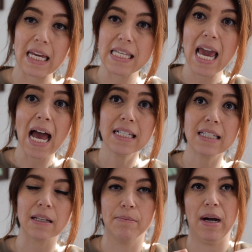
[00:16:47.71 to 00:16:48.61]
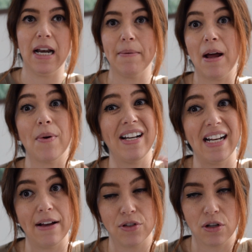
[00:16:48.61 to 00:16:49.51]
yes, but I'm not ready to
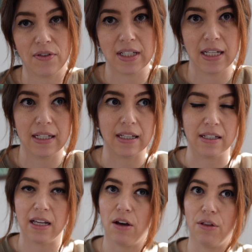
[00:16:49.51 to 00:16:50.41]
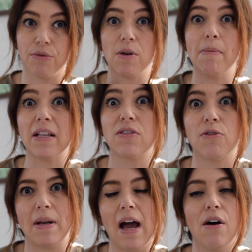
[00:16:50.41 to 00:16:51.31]
have services until 3 months
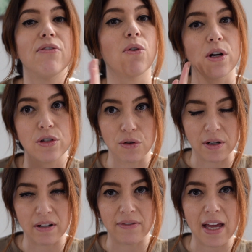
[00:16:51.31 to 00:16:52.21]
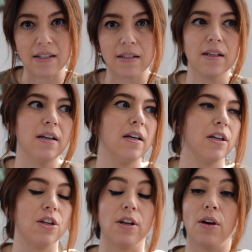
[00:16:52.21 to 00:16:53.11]
from now for a certain event.
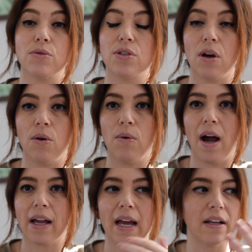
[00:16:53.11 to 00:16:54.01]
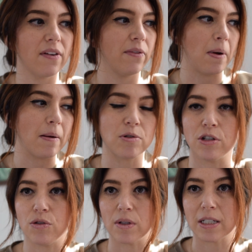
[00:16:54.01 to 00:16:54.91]
So I kind of give them an option
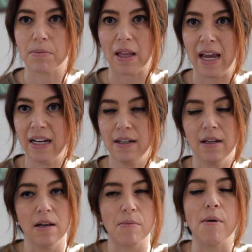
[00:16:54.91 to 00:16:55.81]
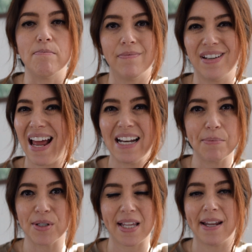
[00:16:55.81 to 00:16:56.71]
to explain, but
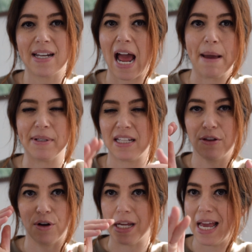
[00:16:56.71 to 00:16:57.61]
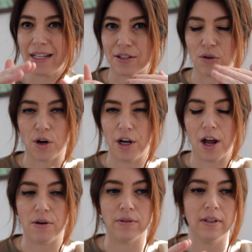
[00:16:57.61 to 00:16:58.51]
90% of the time it's either a yes or a
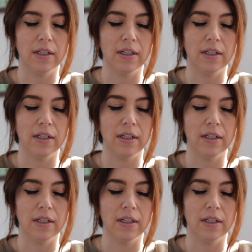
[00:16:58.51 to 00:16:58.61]
no.